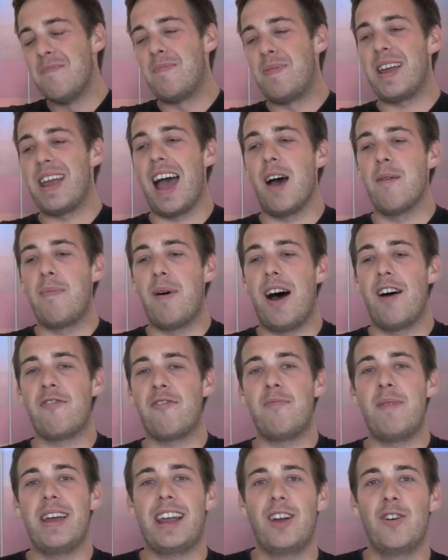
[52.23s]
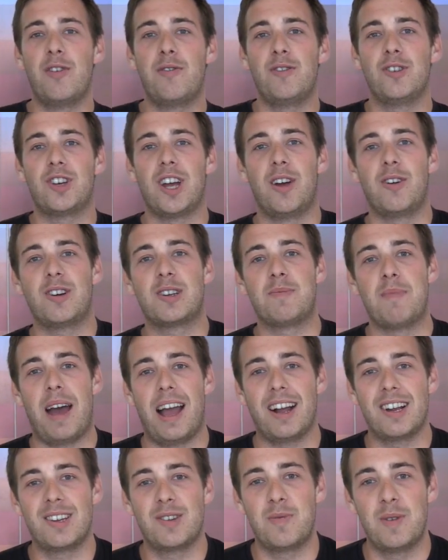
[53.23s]
But yeah, apart from making awful jokes,
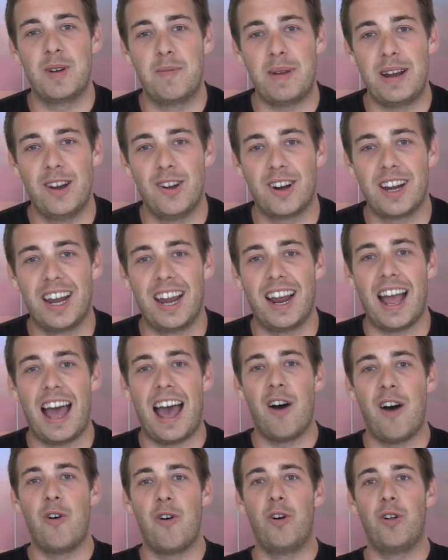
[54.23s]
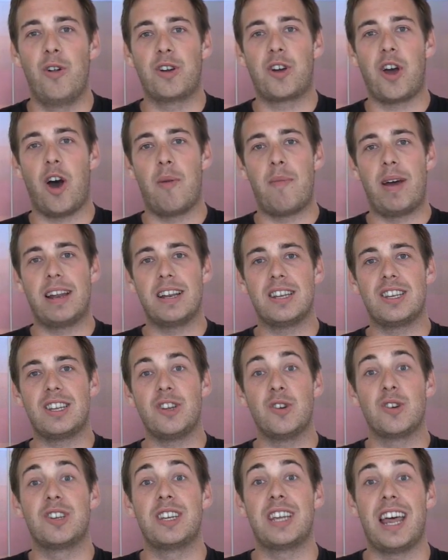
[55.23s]
Max will be looking at all the comments
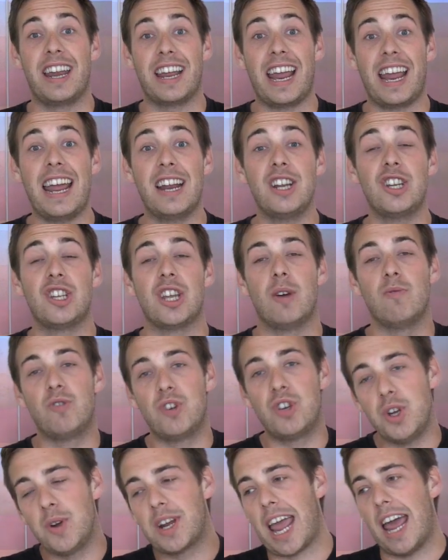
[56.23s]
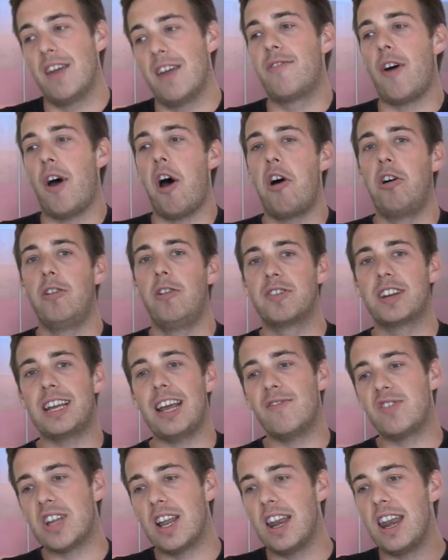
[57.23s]
that you're sending in. So do get involved.
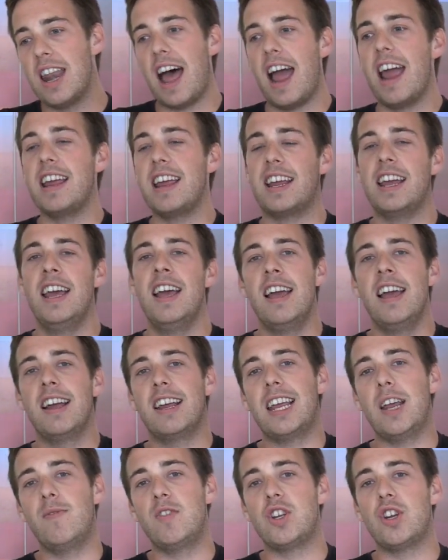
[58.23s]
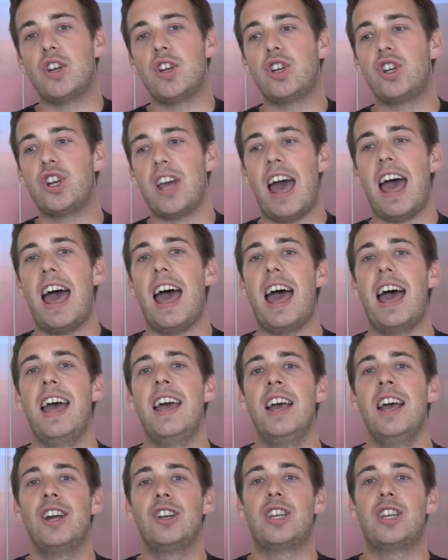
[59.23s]
Give us a like. Give us a share.